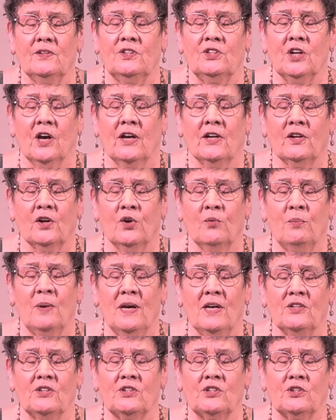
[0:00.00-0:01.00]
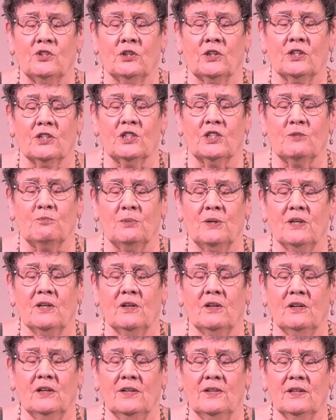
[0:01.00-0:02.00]
John Lopez took a
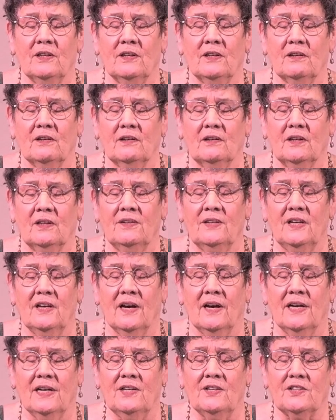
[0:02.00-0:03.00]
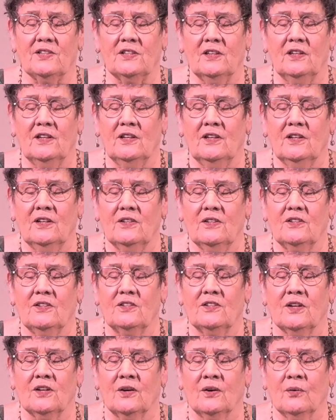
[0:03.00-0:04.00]
spill in the ice.
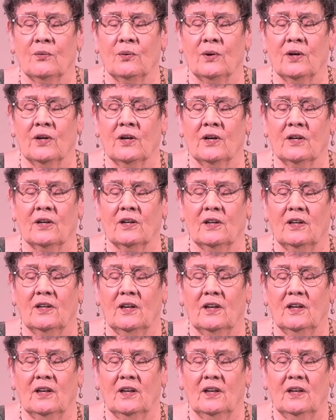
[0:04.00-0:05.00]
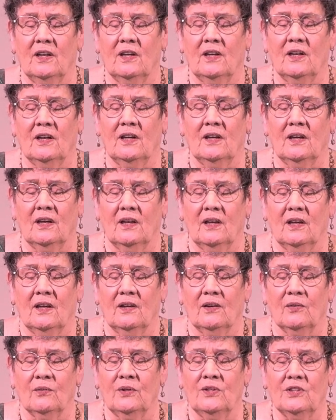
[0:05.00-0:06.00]
So
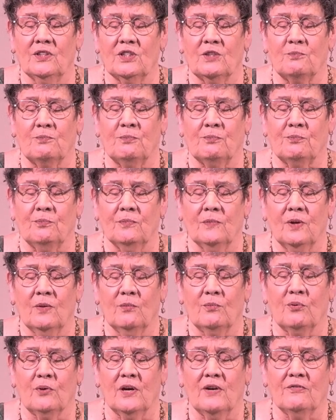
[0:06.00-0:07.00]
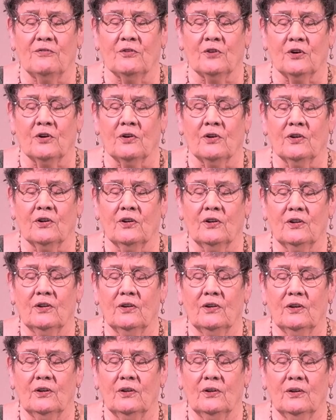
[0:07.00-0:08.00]
we just pray for
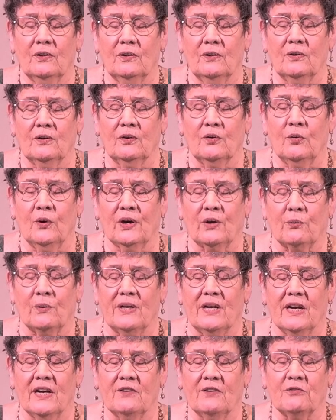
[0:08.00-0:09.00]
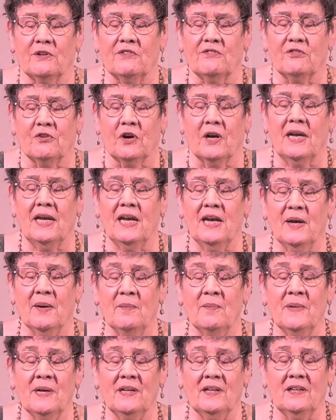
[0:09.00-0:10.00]
quick recovery for
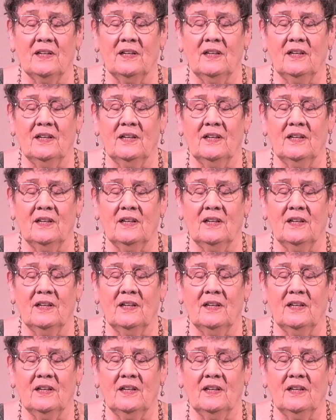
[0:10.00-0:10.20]
him.